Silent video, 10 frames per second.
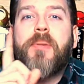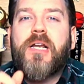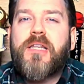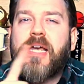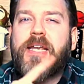but a
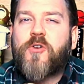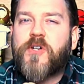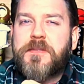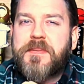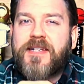light
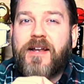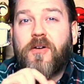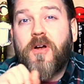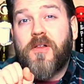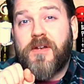crisp
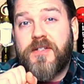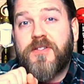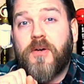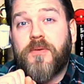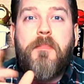cider all on its
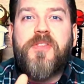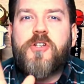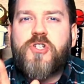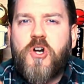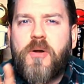own. But the
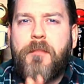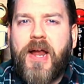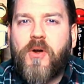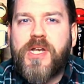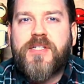term
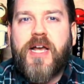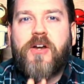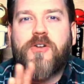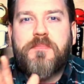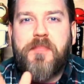perry
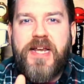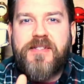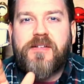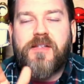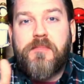cider
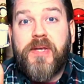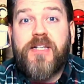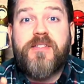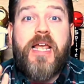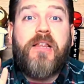basically
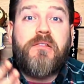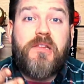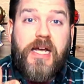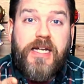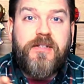means a
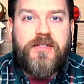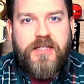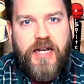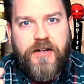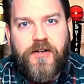light
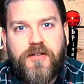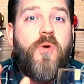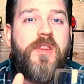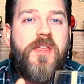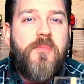cider.
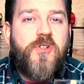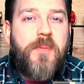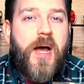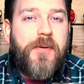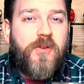One of the most
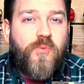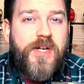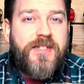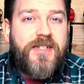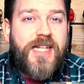popular
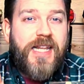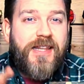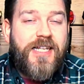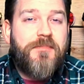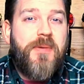reasons that
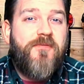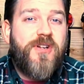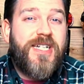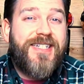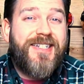this
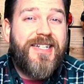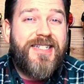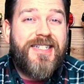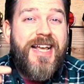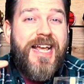beverage
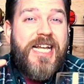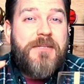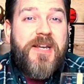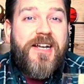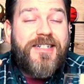exists is
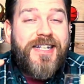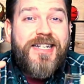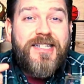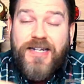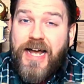because it
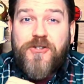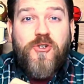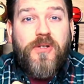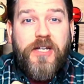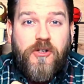is
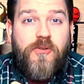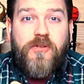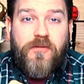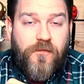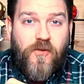naturally
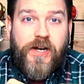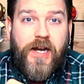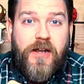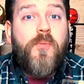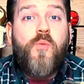
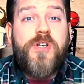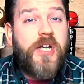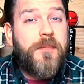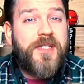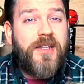gluten-free, which
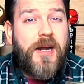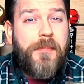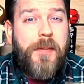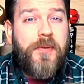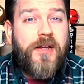helps a lot of
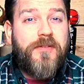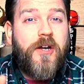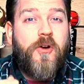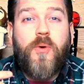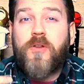people out
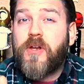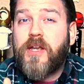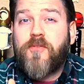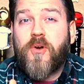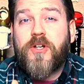there who are
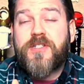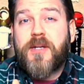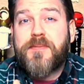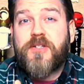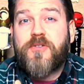looking for a good
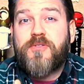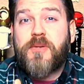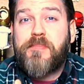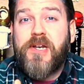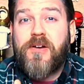substitute to
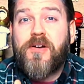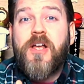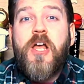beer